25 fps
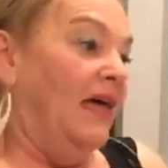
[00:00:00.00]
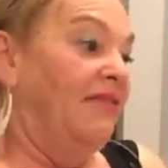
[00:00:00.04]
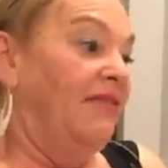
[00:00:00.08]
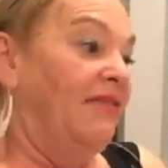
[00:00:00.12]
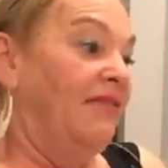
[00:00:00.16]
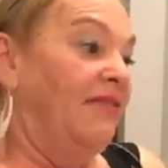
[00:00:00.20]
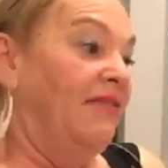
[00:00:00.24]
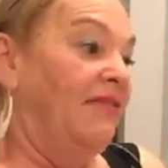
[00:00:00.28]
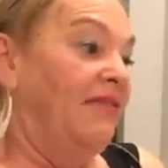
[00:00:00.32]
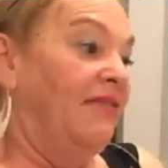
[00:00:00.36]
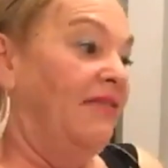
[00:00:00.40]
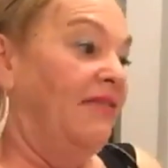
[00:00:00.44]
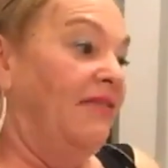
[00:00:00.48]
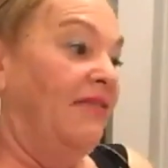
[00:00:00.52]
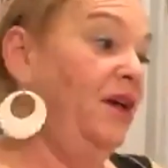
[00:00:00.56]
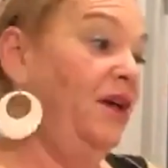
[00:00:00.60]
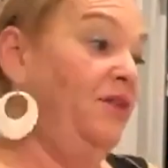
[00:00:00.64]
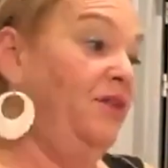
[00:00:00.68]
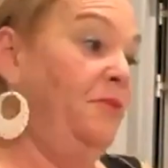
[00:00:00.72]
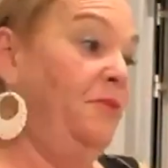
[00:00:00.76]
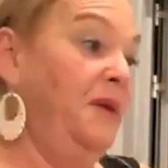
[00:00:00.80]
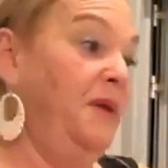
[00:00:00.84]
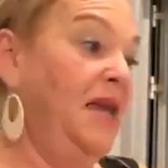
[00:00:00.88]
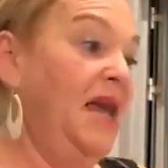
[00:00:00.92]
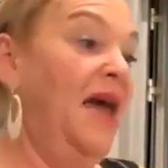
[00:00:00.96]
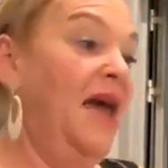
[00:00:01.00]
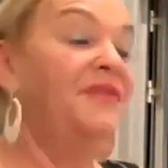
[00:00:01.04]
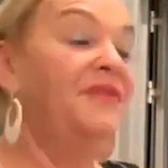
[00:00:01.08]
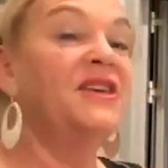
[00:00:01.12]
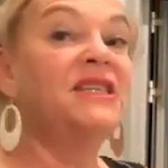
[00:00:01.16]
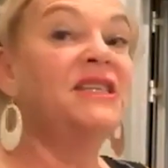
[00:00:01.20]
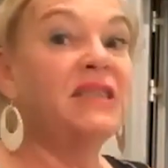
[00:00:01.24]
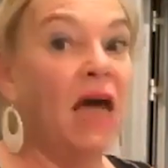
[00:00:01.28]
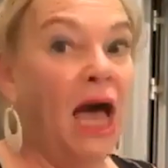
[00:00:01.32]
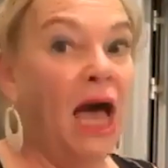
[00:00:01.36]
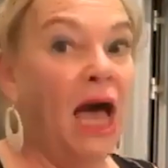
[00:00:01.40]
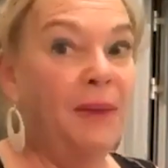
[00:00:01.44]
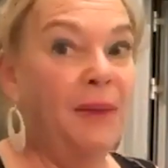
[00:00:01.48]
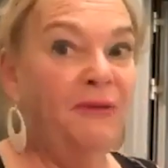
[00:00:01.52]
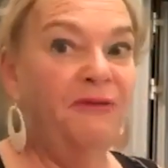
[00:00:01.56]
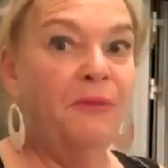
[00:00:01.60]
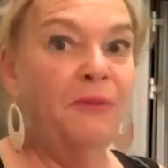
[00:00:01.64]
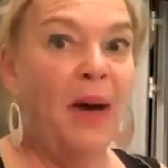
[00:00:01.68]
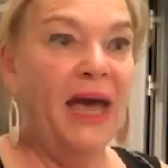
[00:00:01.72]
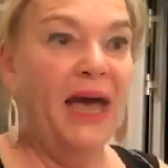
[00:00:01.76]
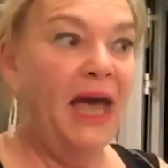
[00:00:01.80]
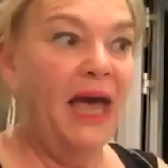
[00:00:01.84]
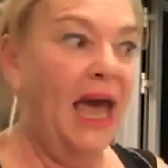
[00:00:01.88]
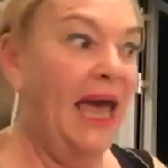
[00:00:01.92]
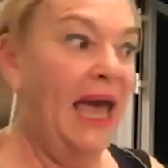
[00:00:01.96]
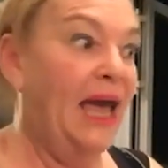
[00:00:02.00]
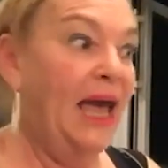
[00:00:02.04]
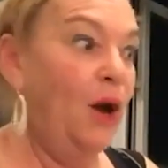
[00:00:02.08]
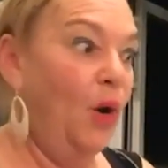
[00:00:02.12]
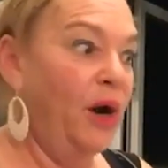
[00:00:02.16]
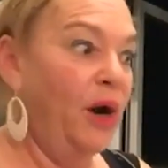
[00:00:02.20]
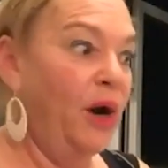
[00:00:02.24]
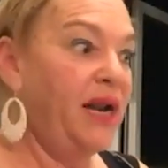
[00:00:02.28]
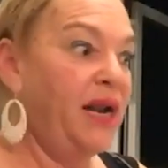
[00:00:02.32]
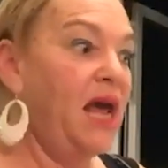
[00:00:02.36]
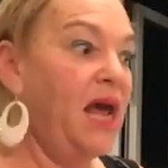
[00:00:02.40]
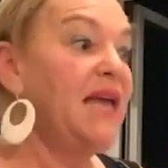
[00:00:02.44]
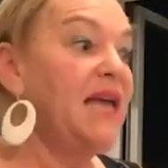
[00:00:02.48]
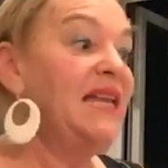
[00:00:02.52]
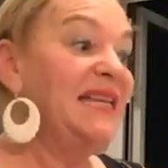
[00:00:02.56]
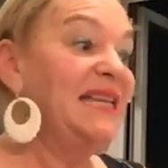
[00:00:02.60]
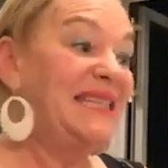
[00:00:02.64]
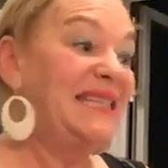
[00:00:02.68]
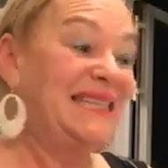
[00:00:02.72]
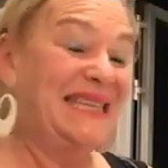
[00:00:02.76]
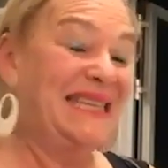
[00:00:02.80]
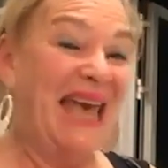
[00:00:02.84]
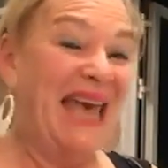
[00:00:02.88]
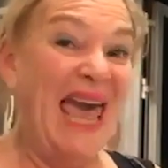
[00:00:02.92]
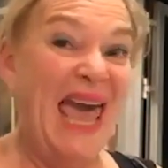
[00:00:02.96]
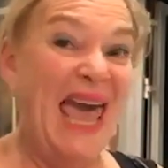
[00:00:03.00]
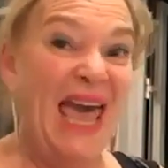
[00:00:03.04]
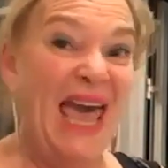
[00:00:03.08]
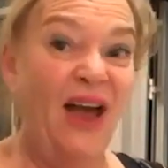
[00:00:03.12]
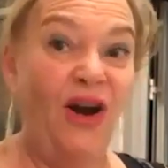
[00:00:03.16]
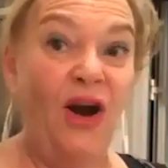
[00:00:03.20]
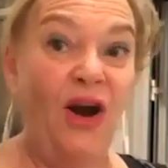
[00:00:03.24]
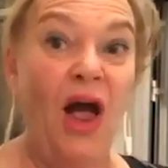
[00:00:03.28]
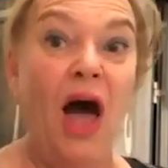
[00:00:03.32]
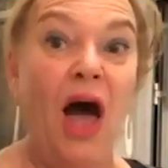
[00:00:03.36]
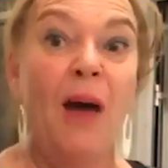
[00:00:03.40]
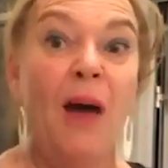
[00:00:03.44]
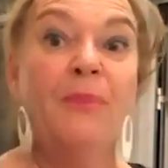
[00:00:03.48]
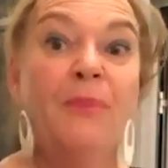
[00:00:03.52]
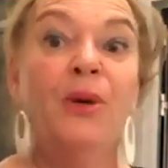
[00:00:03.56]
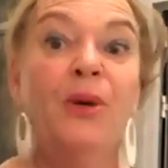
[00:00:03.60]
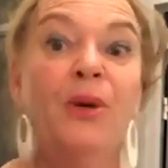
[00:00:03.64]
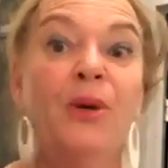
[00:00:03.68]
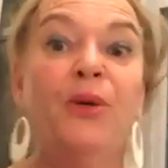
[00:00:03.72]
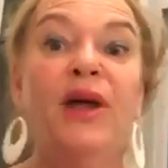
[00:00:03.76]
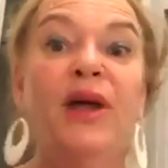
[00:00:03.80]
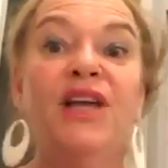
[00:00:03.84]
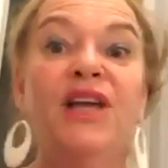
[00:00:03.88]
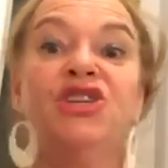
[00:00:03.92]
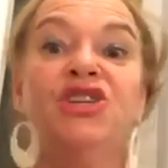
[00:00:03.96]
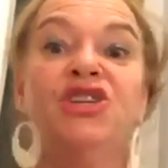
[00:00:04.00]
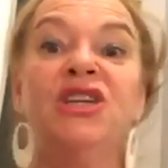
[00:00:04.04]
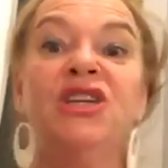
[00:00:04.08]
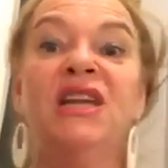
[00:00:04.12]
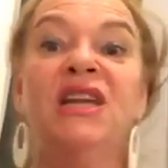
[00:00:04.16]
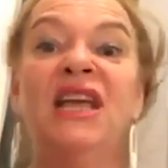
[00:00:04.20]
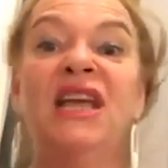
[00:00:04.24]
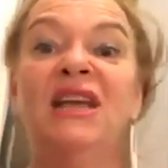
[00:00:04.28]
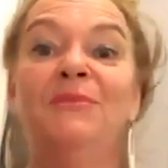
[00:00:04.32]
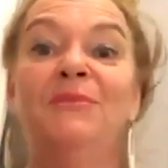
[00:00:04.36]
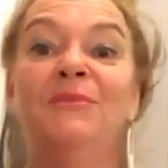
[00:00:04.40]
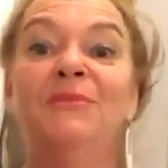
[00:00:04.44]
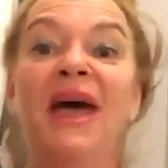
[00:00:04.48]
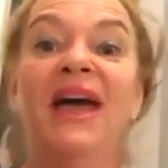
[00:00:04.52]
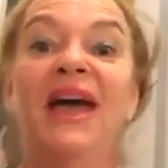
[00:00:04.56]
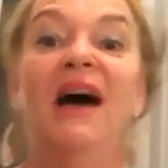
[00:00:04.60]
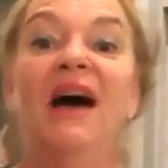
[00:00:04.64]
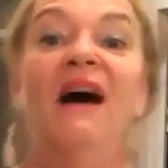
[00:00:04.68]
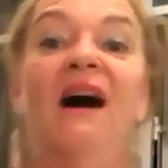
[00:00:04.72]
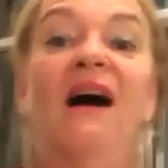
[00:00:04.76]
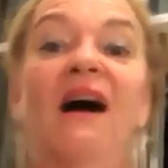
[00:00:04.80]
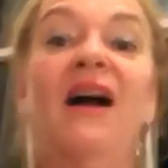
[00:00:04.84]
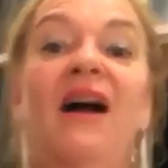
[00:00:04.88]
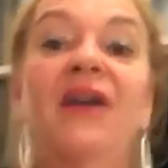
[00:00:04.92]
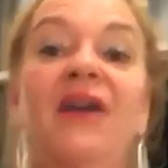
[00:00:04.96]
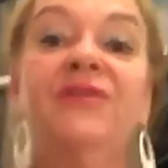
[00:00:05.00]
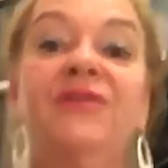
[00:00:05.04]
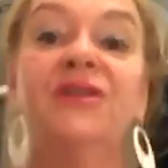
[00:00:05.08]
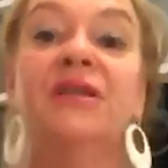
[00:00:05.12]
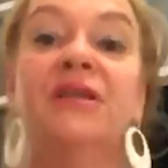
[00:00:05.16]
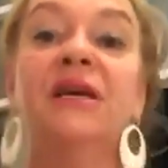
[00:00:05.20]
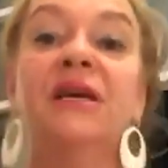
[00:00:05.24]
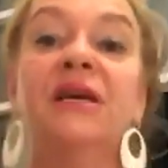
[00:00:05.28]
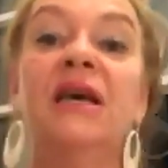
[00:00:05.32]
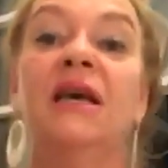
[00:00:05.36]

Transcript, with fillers: They were with me at the time of my aorta tear operation in my heart.